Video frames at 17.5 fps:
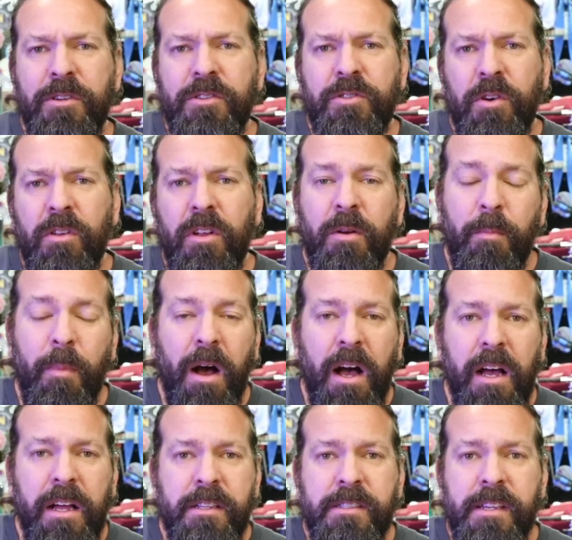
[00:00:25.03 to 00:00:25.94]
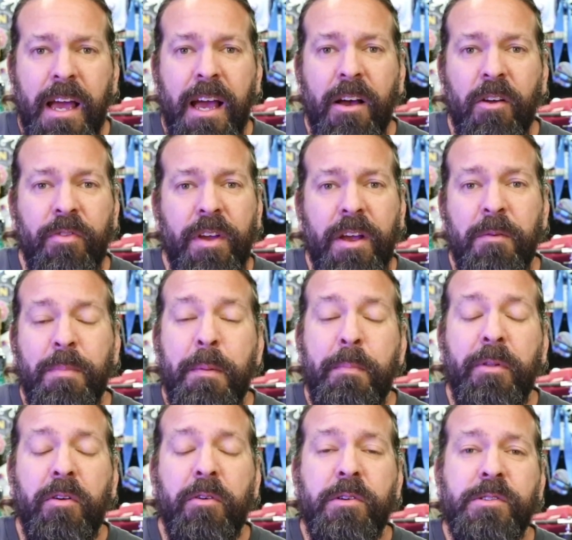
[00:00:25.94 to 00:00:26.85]
controller mods out there,
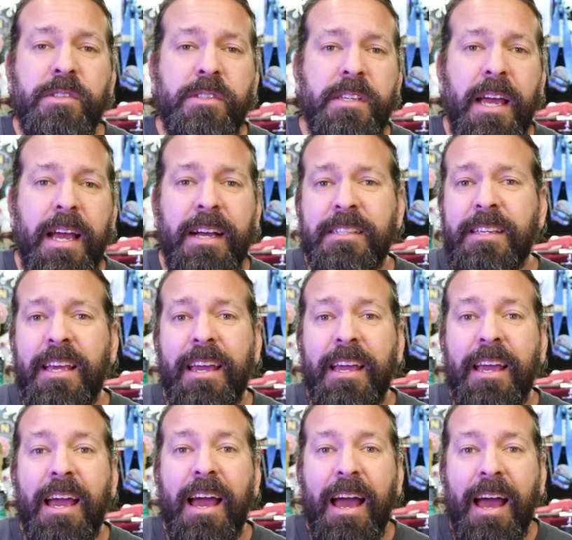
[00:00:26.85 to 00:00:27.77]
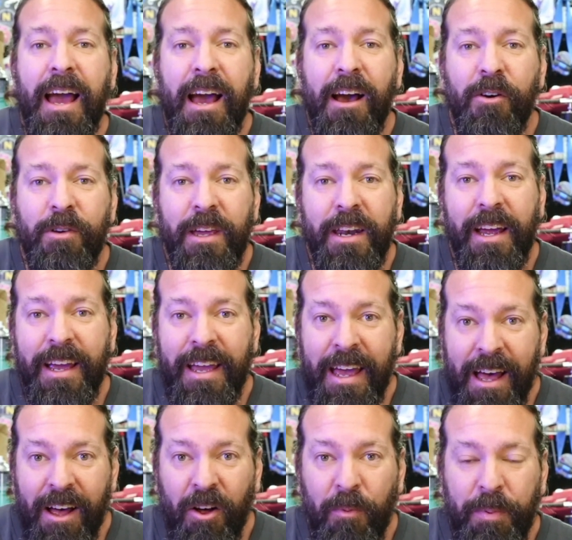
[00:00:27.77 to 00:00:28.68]
people are always asking, how can I
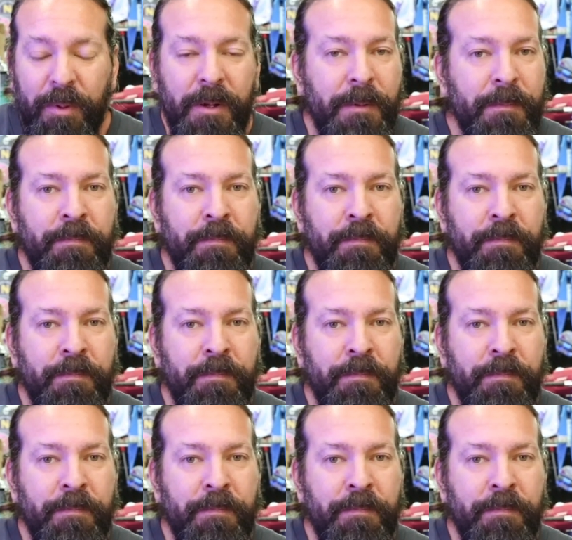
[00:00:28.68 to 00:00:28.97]
help?